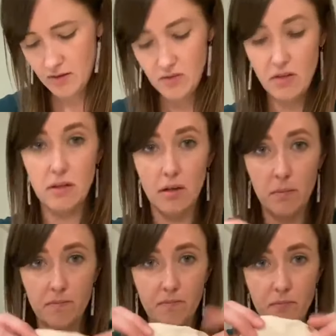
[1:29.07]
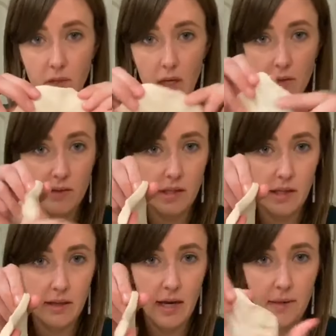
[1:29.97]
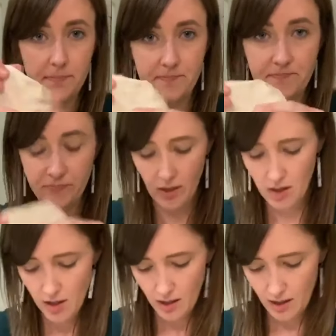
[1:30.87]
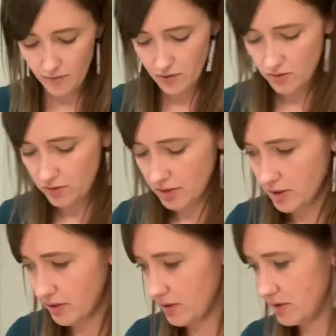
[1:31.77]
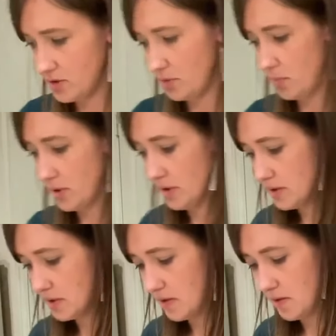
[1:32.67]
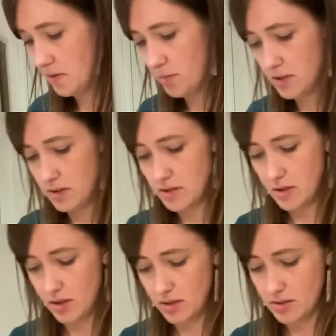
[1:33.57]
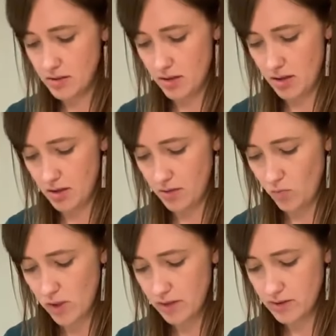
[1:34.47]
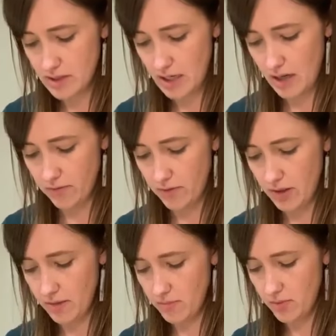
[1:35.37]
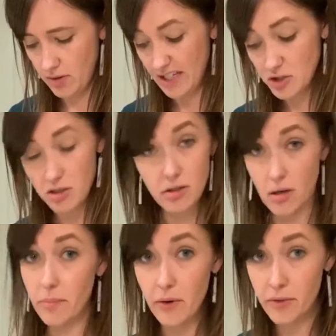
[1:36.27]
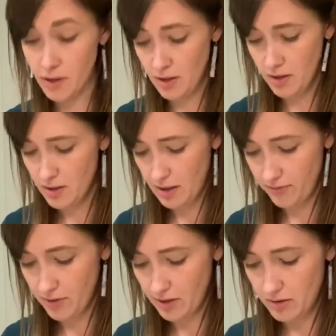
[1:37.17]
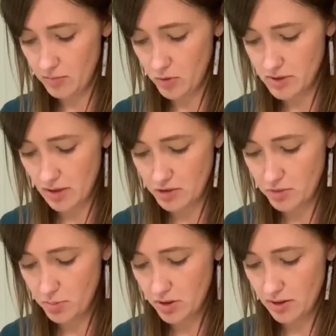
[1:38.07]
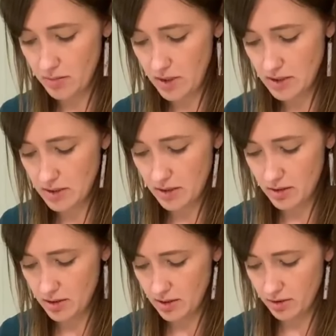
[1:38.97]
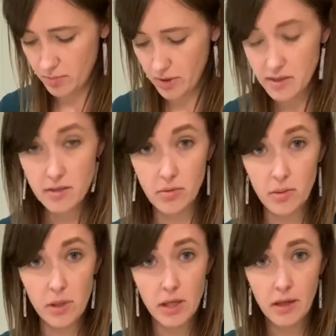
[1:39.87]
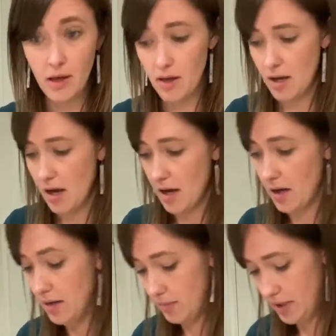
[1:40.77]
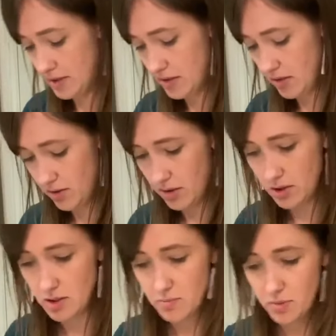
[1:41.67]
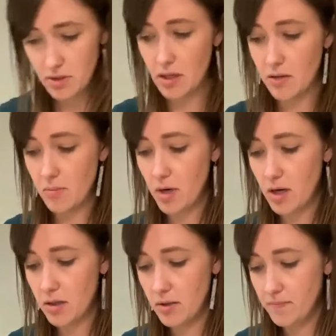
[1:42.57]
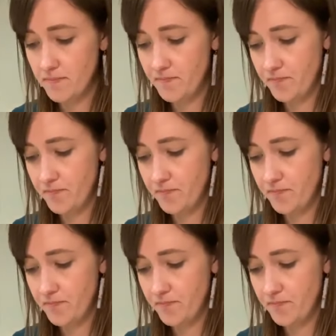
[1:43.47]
So you end up kind of looking like that. And then you are going to put some pizza sauce on one side of them. I guess you could do on both. I feel like the more sauce you put on, the messier it could possibly be. And so you're gonna just put that on the bottom.